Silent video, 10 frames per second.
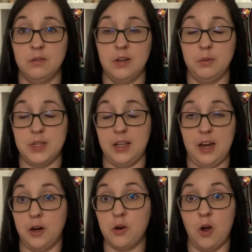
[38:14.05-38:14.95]
It was either
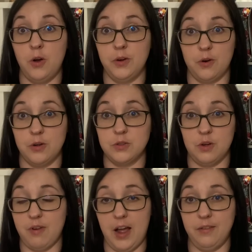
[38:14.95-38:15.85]
aircon or
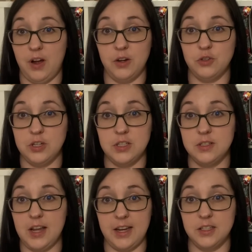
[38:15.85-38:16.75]
survive one hundred
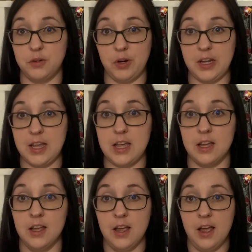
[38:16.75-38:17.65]
ten degree heat.
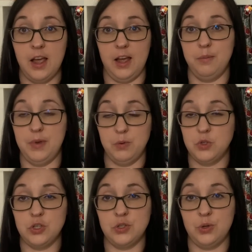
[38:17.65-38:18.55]
Um, it was
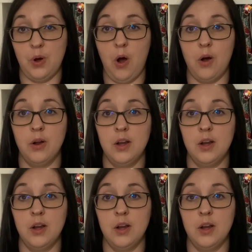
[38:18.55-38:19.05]
just too hot.